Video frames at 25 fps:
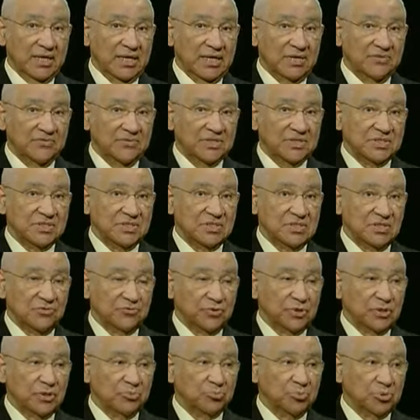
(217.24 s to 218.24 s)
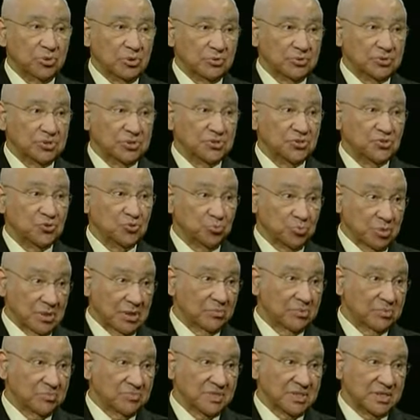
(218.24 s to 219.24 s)
give us different approaches to
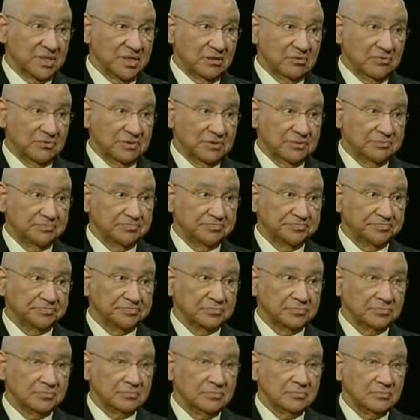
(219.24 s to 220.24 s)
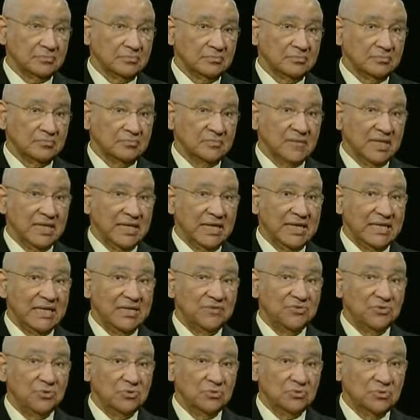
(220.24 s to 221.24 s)
problem solving.
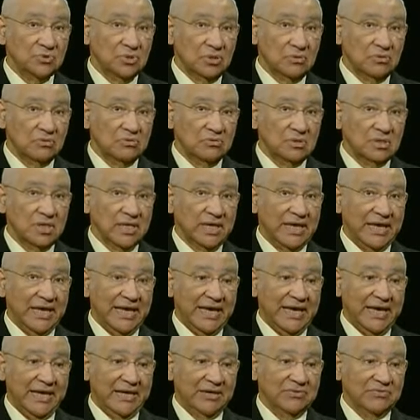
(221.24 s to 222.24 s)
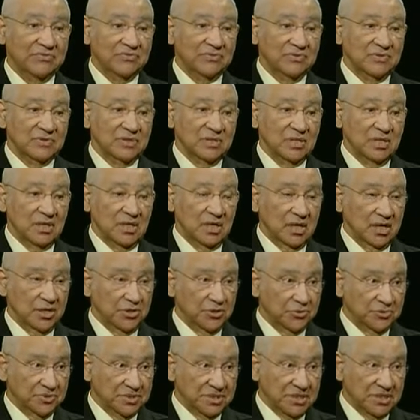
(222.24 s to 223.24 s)
And if you don't have
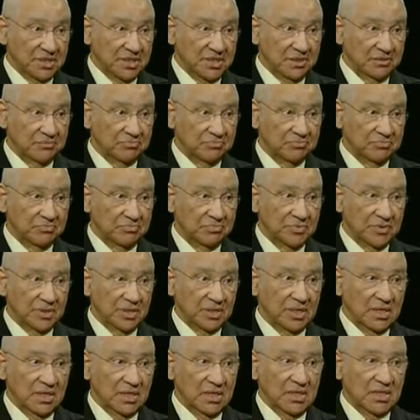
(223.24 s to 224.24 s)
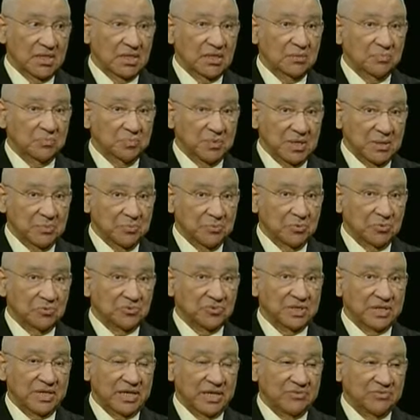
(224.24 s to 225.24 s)
on your team
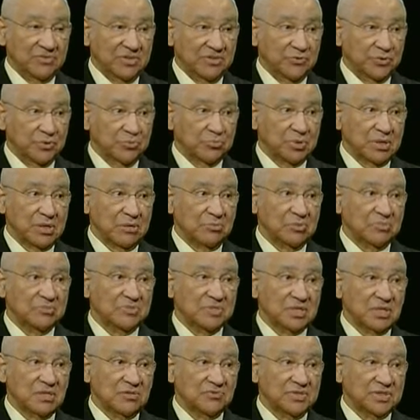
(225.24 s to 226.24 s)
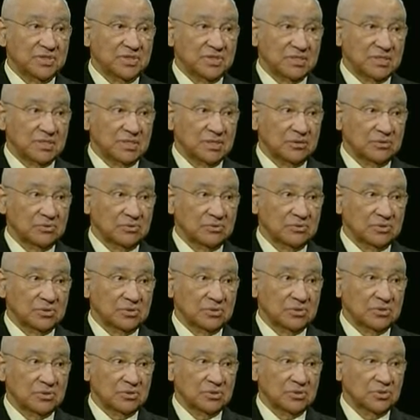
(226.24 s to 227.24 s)
people that have different problem-solving
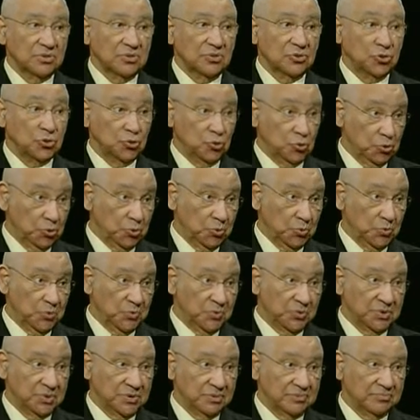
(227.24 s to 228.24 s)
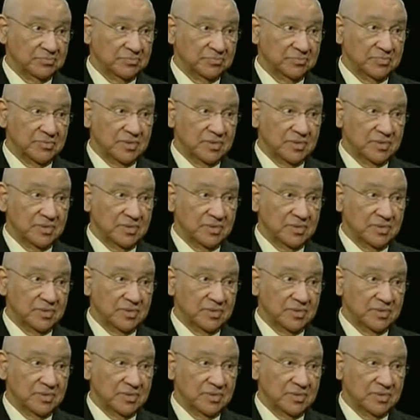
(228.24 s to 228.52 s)
skills, you lose.